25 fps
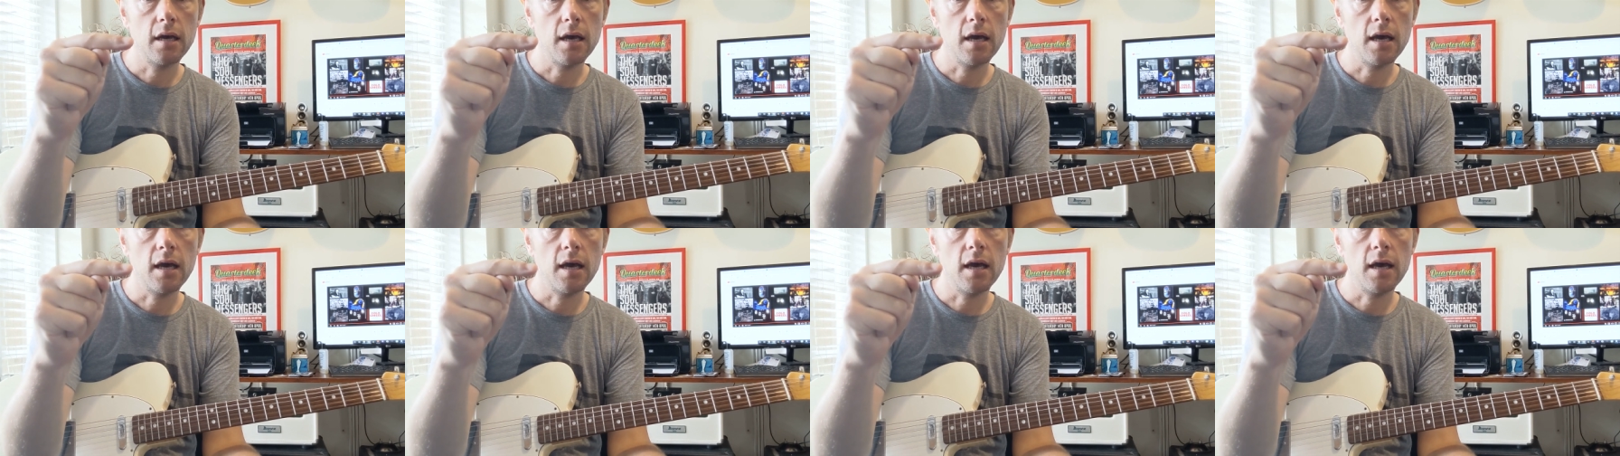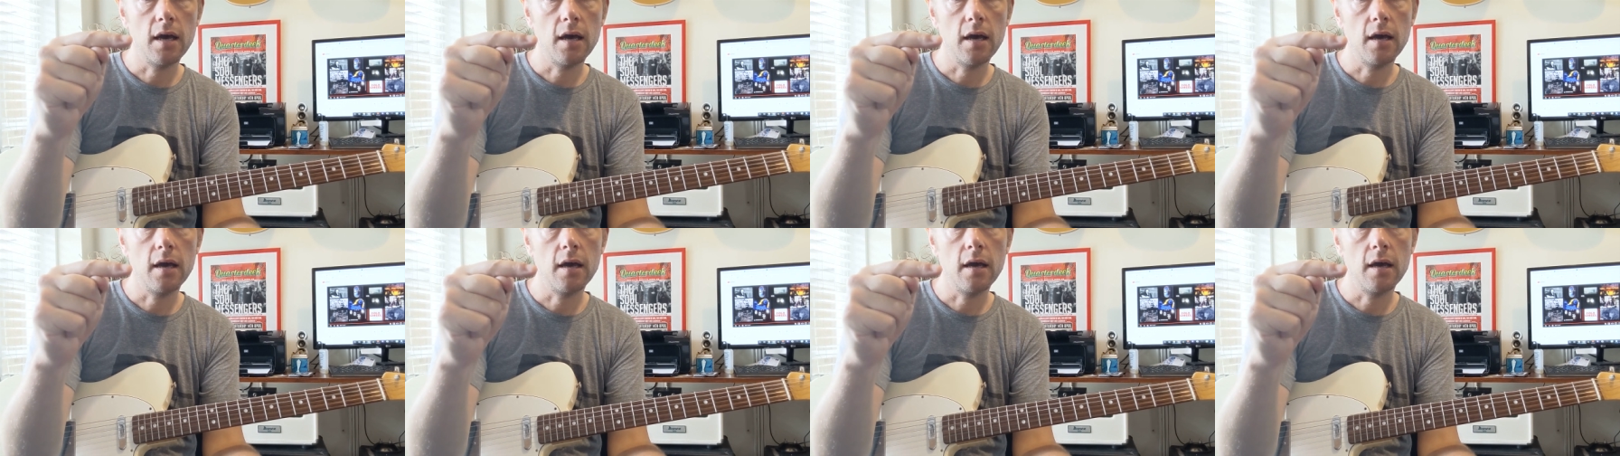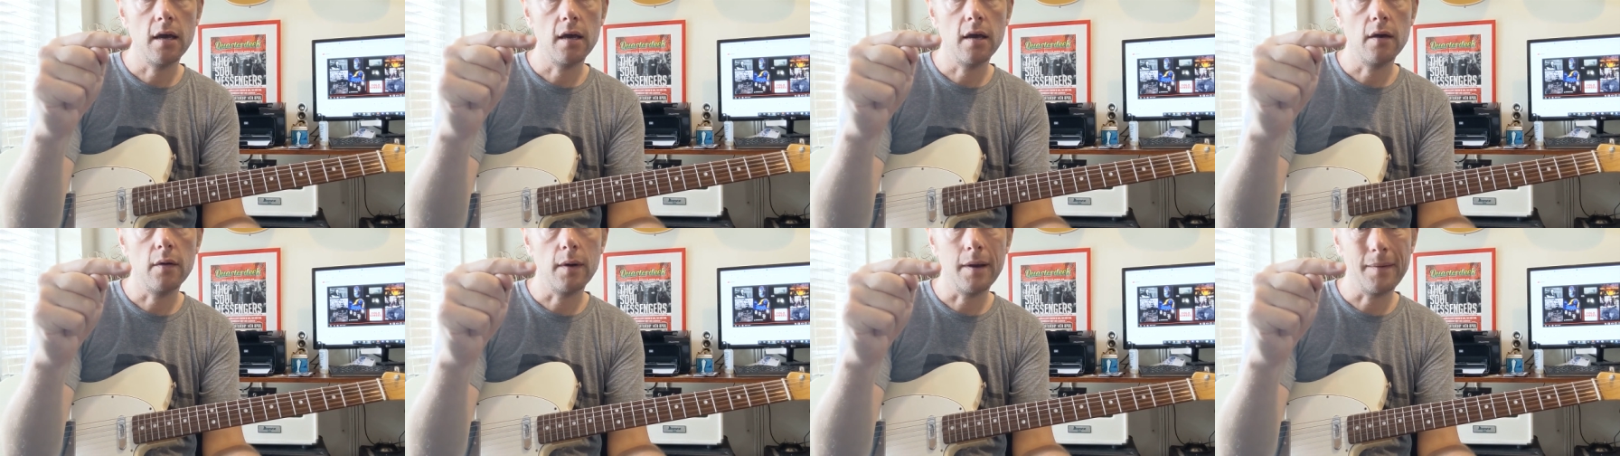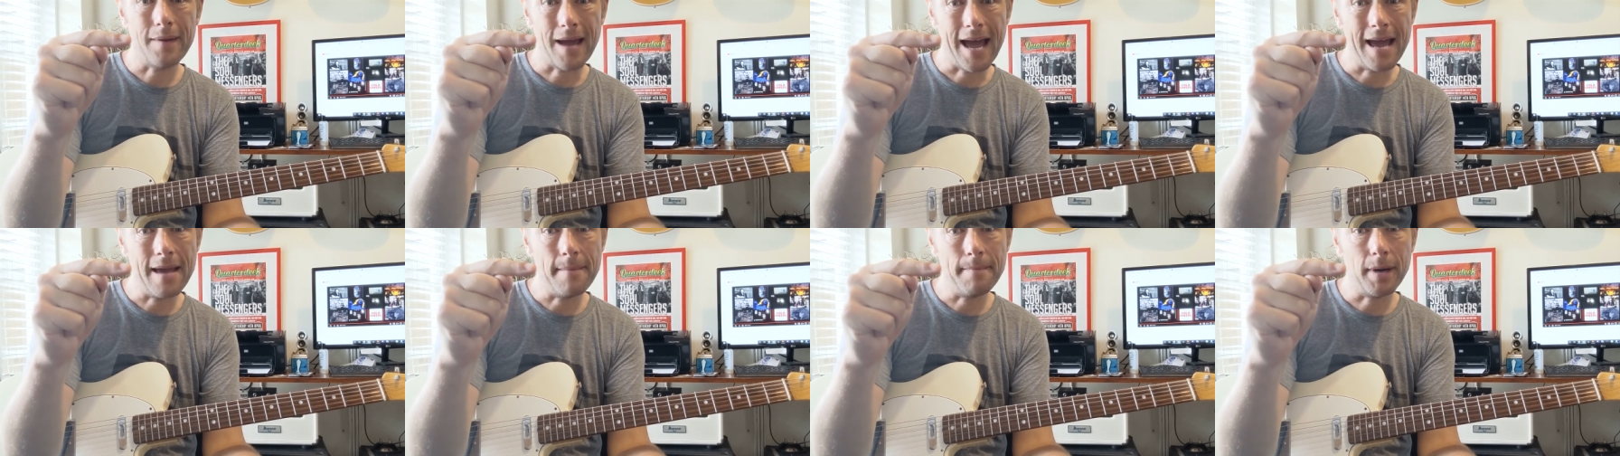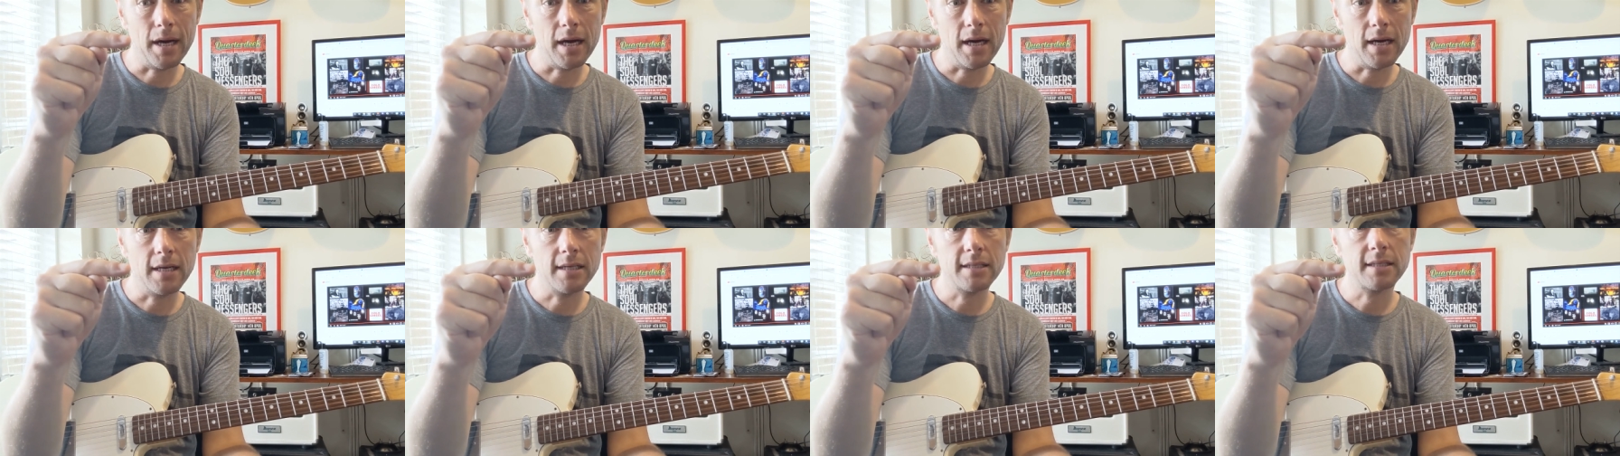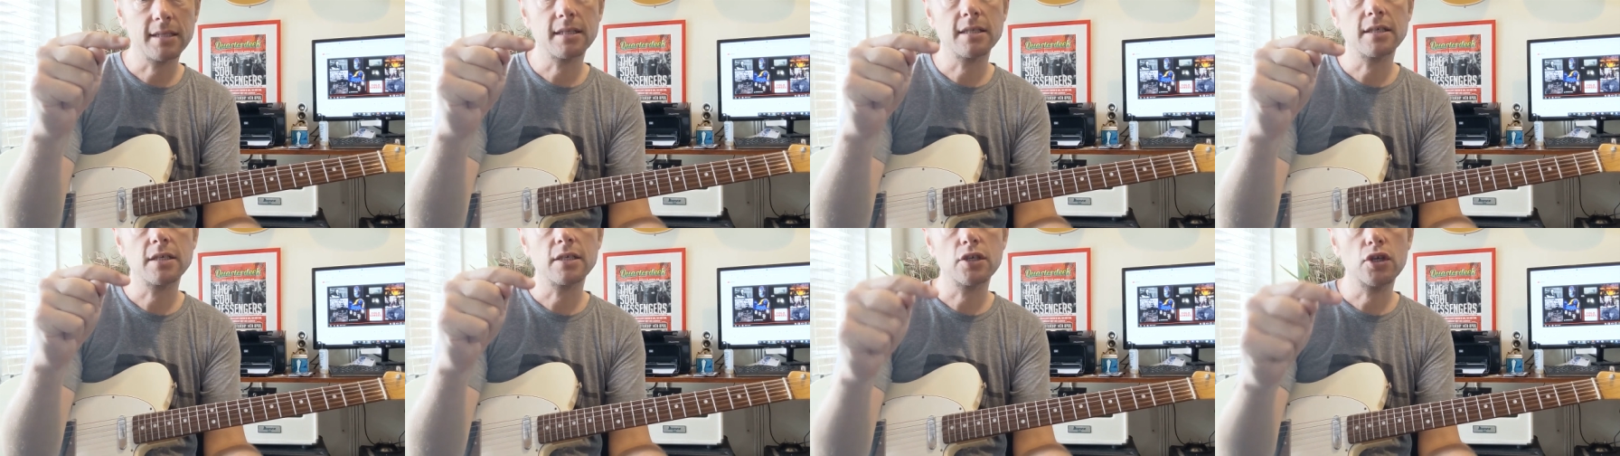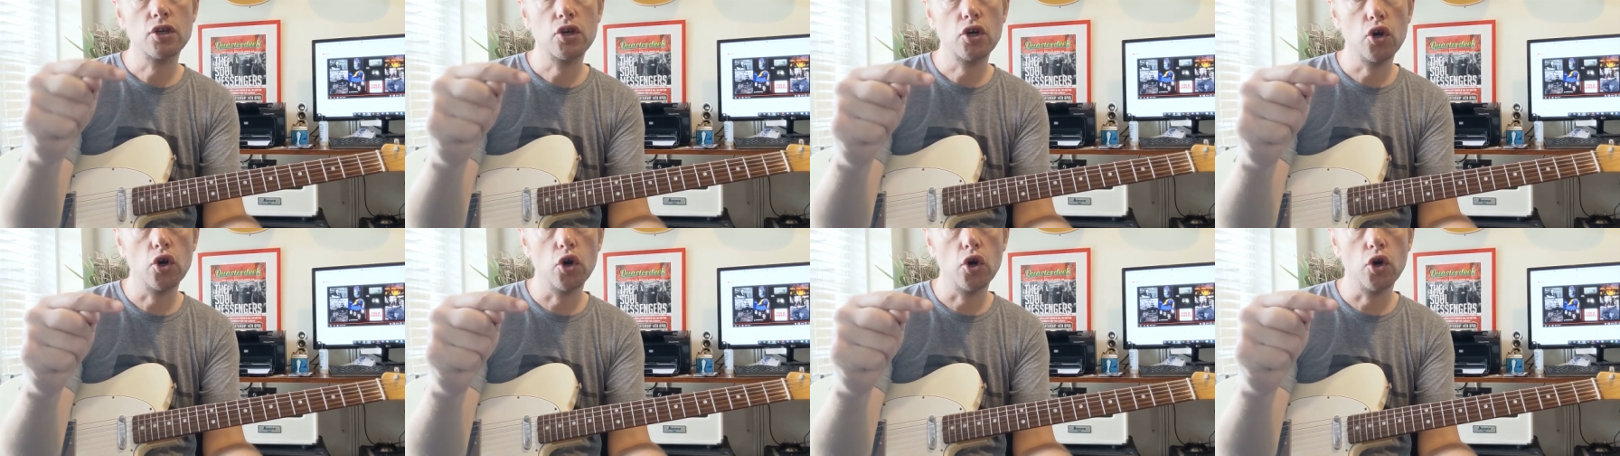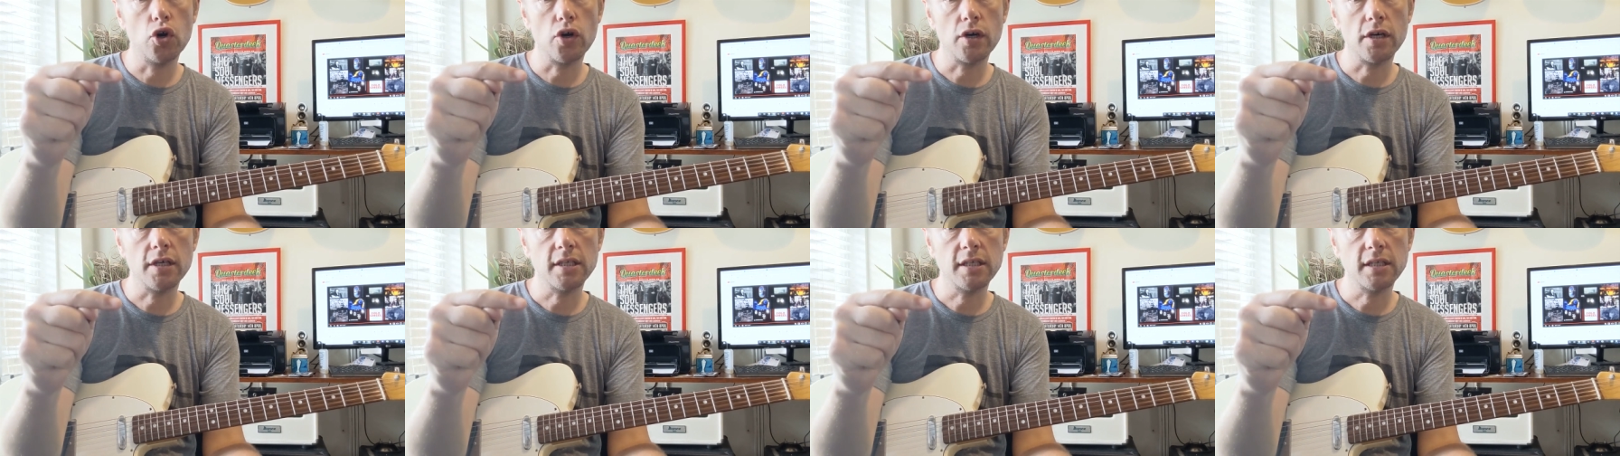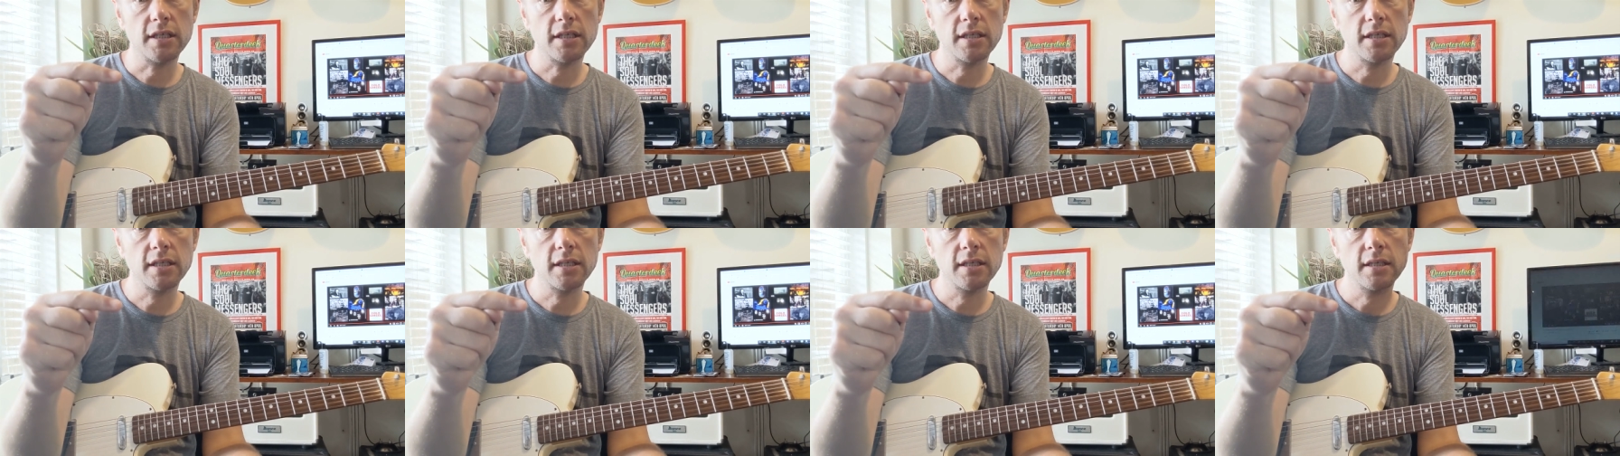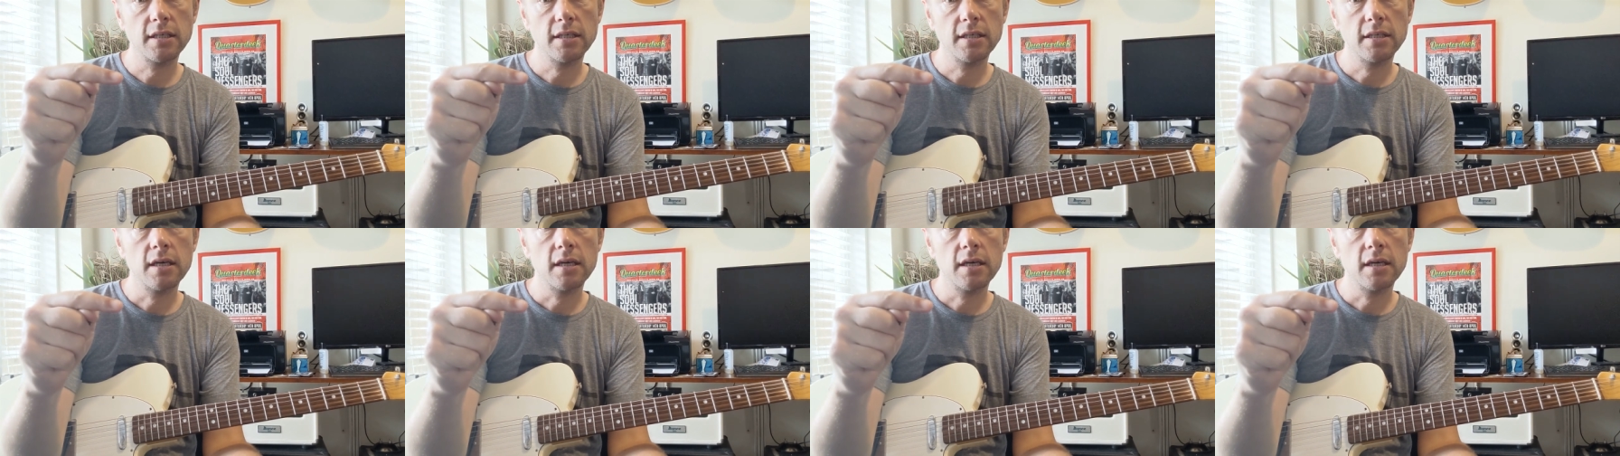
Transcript: uh, eight bars, chorus,